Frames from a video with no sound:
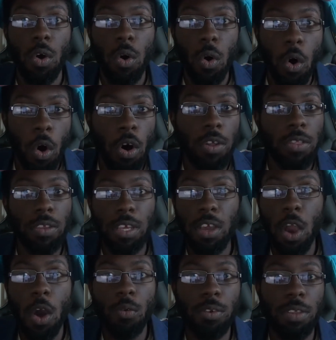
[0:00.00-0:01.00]
or the
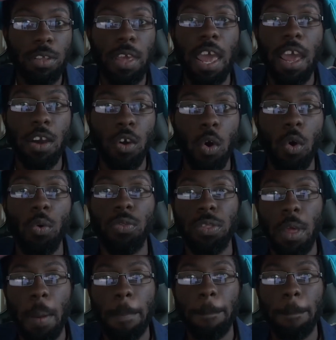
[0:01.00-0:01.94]
girl with the tentacles.